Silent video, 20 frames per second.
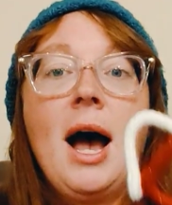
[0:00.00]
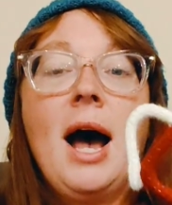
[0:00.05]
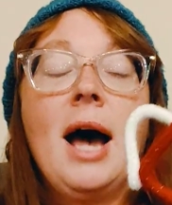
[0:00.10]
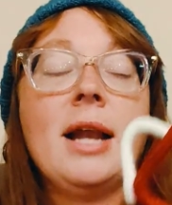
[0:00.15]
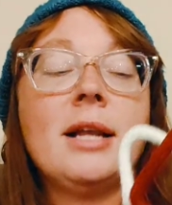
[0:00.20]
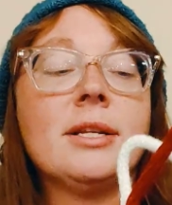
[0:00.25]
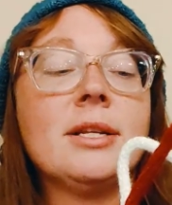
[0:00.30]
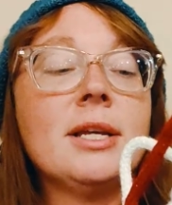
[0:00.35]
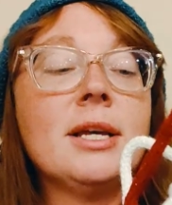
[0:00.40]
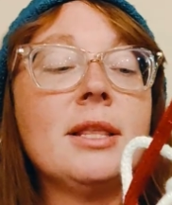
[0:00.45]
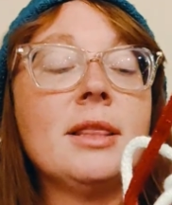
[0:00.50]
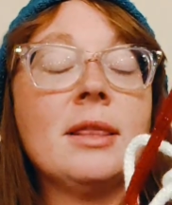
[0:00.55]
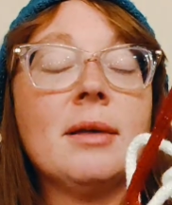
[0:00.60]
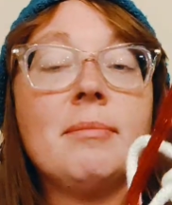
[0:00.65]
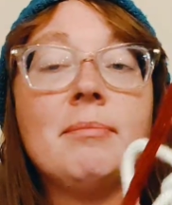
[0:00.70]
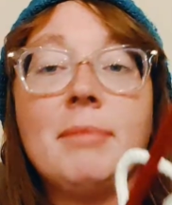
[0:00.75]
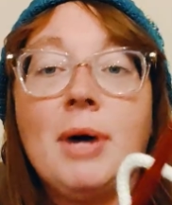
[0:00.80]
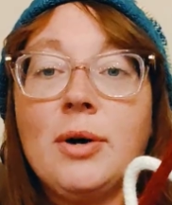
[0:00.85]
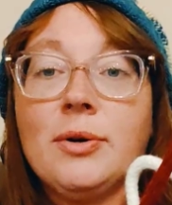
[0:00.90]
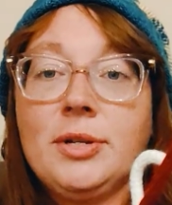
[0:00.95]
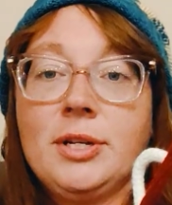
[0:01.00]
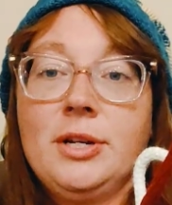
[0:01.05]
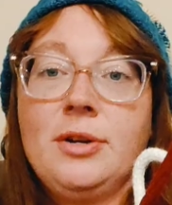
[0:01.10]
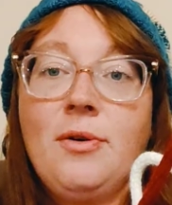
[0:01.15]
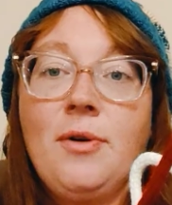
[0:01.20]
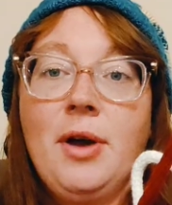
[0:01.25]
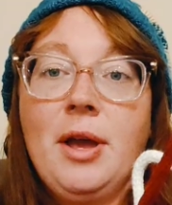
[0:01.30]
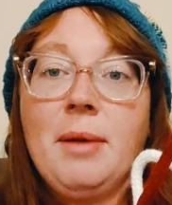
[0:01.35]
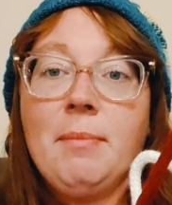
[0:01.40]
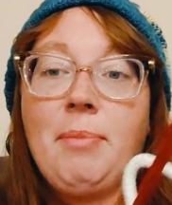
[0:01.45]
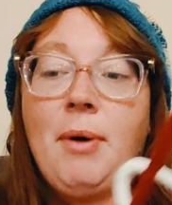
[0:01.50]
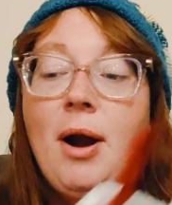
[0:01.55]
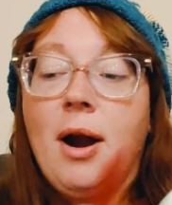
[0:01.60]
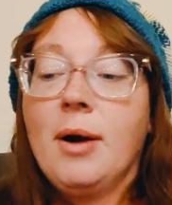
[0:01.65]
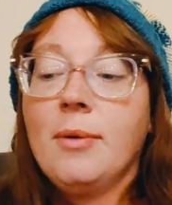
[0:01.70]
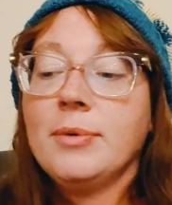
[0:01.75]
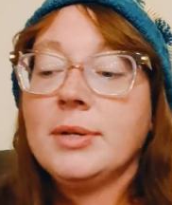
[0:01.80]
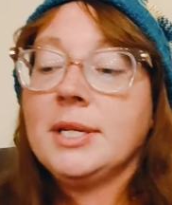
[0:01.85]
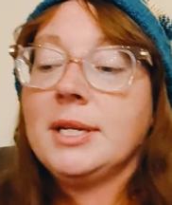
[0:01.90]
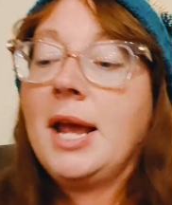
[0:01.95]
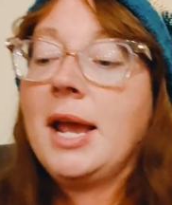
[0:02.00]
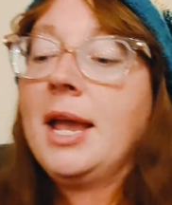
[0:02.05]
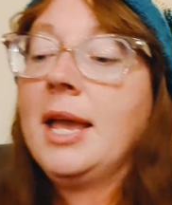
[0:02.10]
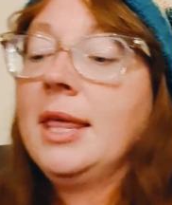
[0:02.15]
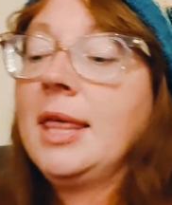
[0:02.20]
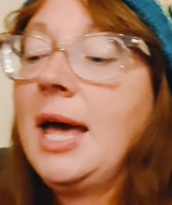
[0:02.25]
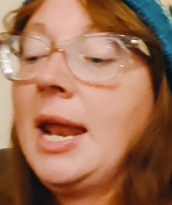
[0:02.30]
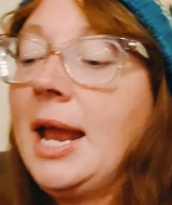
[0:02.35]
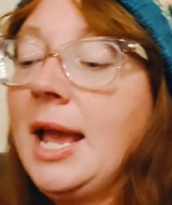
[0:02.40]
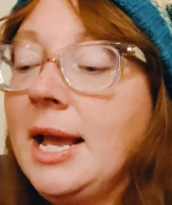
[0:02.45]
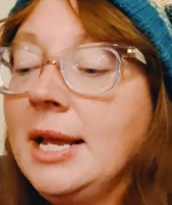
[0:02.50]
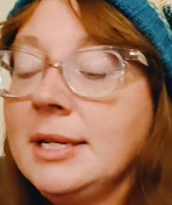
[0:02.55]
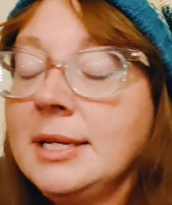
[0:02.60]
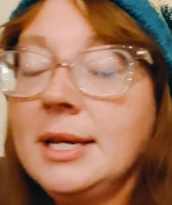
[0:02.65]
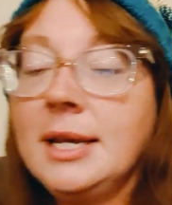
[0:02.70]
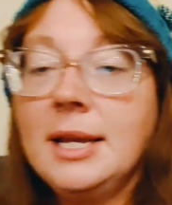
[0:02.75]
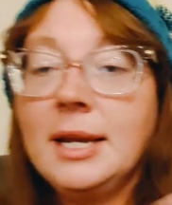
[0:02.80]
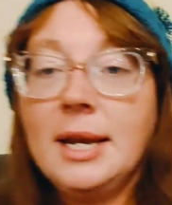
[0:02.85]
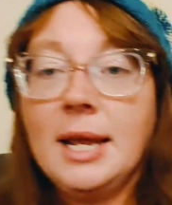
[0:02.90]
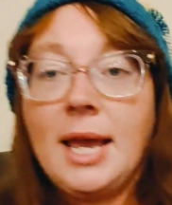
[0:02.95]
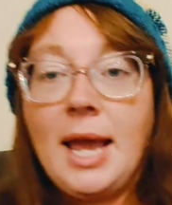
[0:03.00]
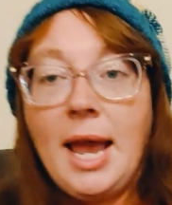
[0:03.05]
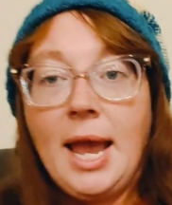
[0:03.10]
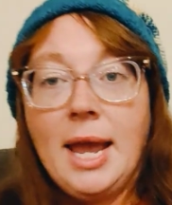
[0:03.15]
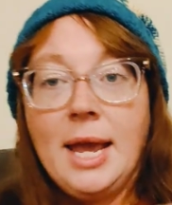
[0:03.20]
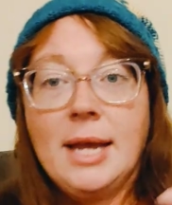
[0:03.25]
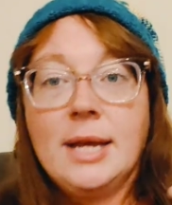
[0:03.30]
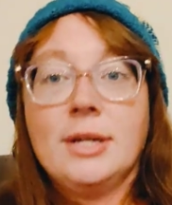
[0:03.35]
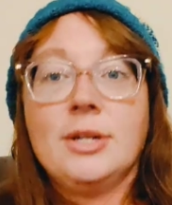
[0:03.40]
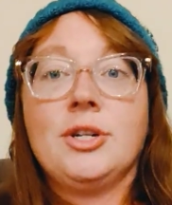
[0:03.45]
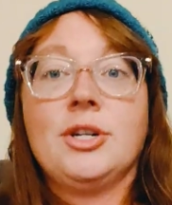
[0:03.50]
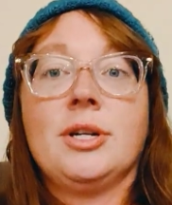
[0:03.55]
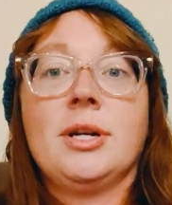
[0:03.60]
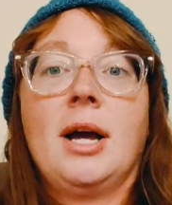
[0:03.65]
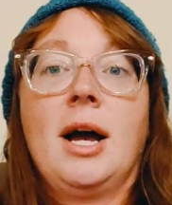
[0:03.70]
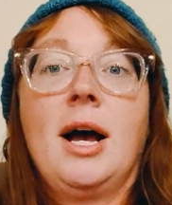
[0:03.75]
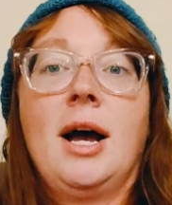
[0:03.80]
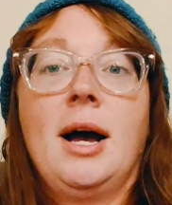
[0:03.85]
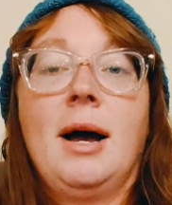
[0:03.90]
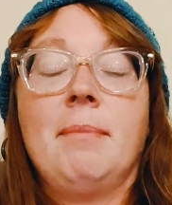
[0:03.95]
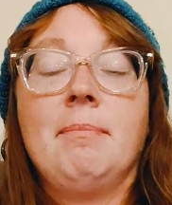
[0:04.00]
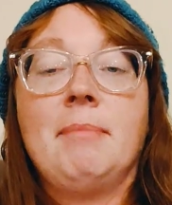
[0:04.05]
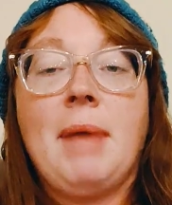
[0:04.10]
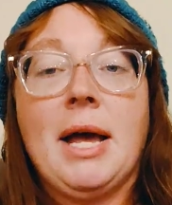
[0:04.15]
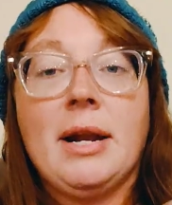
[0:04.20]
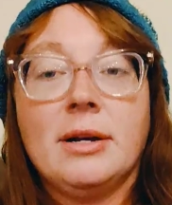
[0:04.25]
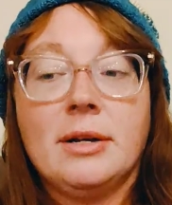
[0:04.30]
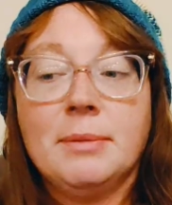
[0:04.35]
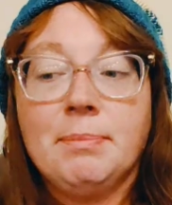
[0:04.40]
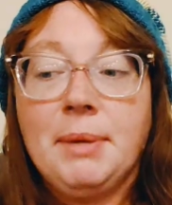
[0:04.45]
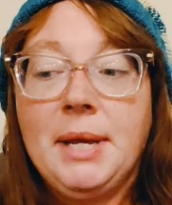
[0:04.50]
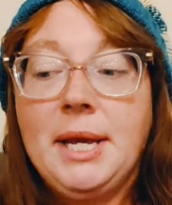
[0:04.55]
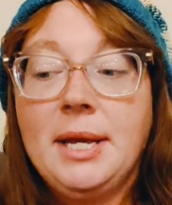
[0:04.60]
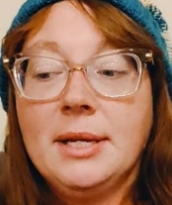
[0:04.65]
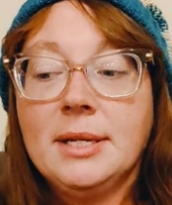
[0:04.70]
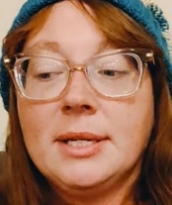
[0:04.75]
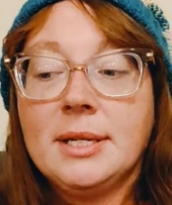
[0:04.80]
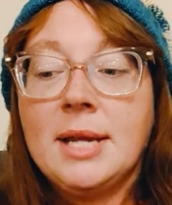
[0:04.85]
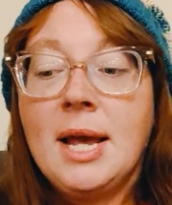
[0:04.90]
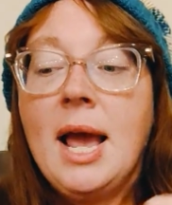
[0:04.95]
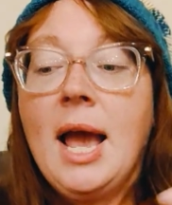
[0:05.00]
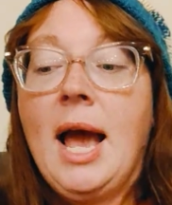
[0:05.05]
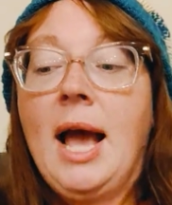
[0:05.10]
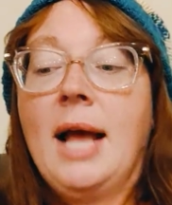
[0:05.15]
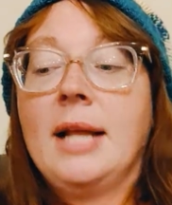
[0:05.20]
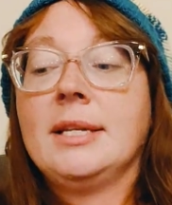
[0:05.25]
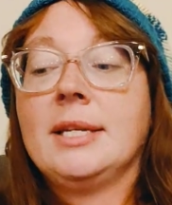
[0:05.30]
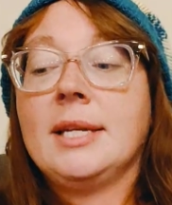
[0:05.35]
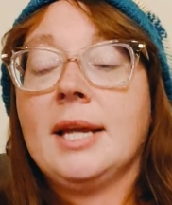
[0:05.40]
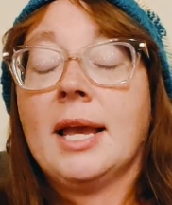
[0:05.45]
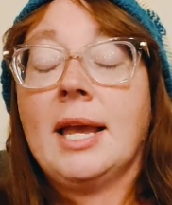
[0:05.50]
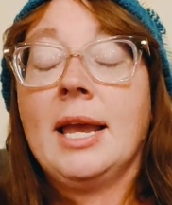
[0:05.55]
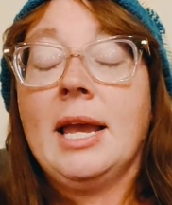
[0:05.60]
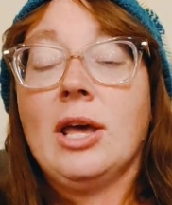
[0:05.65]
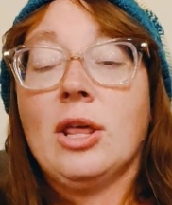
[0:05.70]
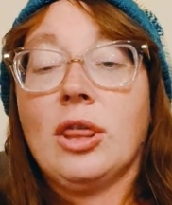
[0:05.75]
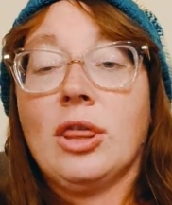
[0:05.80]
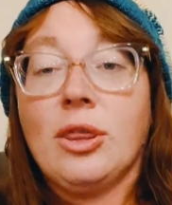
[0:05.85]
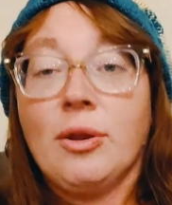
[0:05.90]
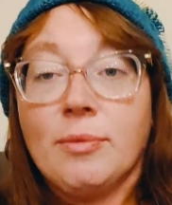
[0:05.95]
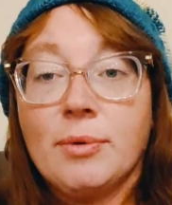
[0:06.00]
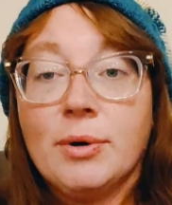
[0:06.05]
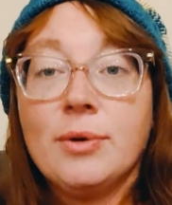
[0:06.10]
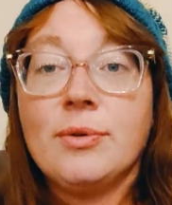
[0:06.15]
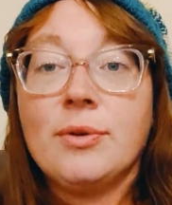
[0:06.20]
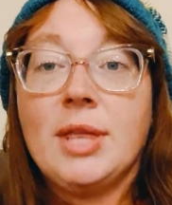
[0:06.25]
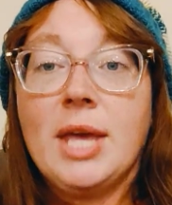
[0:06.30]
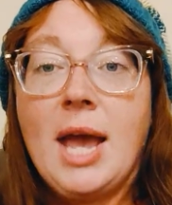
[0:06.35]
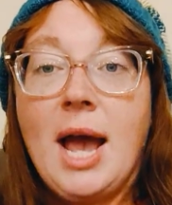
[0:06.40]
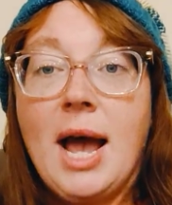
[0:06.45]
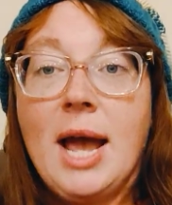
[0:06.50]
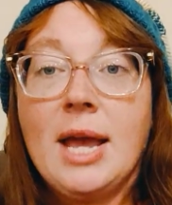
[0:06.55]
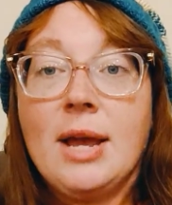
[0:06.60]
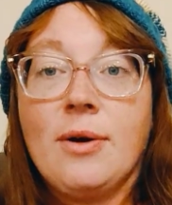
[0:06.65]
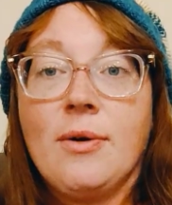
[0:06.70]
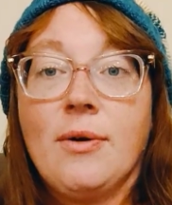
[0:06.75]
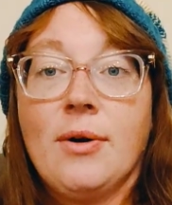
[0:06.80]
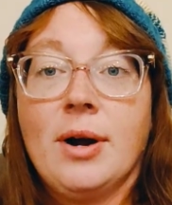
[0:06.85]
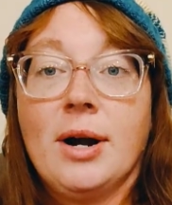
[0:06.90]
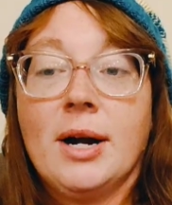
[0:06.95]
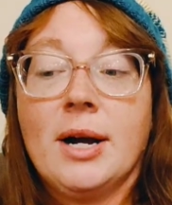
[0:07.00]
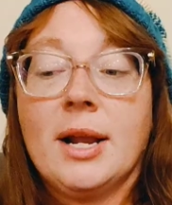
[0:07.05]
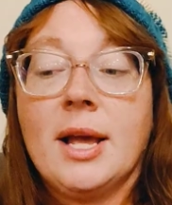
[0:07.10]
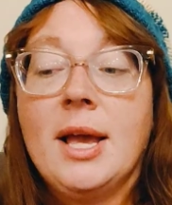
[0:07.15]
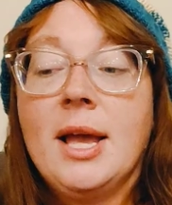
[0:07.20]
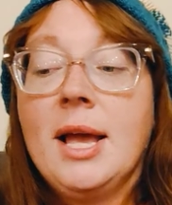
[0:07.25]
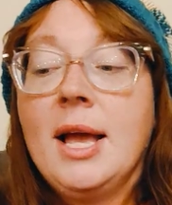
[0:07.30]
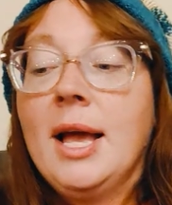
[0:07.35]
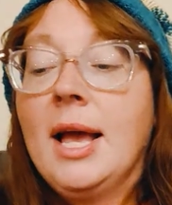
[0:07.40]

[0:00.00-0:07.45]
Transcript: Honestly, the most annoying part was taking that 18 gauge metal piece and sticking it through the I-cord.